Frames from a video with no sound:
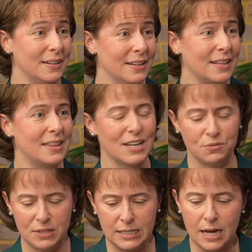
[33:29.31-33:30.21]
The thing
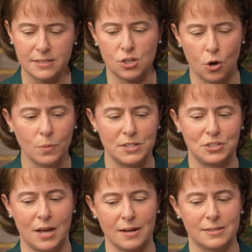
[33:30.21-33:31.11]
of yes, always
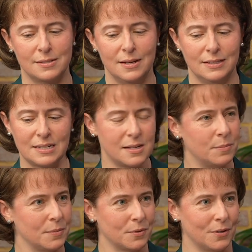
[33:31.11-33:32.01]
yes, that's not
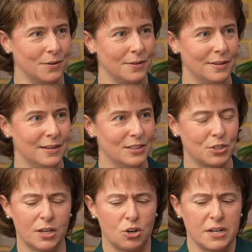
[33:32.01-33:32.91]
biblical.
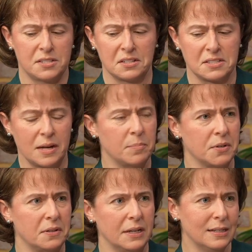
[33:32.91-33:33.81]
Look at Christ's
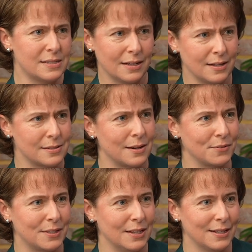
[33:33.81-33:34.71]
example. He didn't say yes to everything.